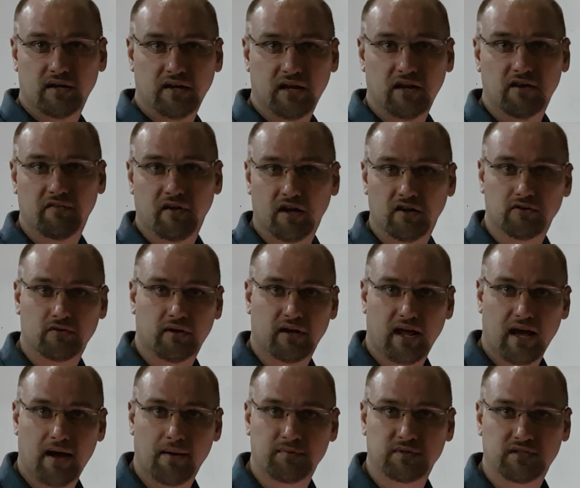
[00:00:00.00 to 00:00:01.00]
native
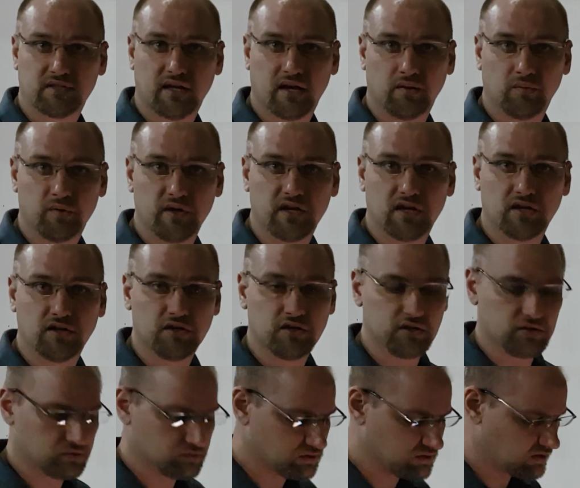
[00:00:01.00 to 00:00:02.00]
Android apps that we can
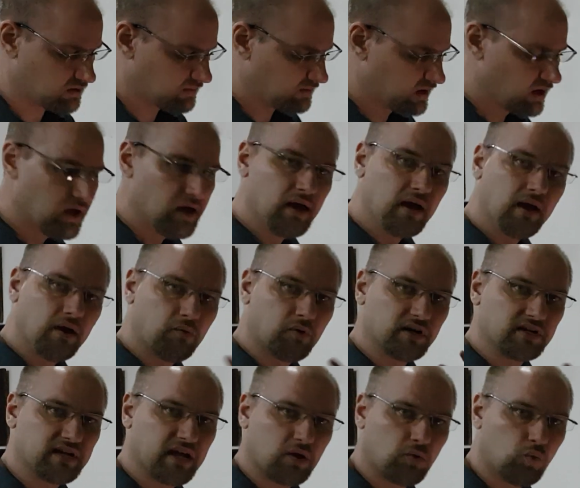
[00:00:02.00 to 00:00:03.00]
use. I
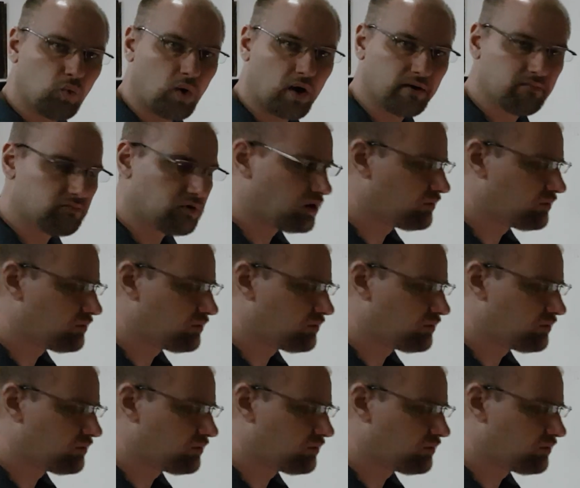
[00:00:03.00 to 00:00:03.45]
want to take one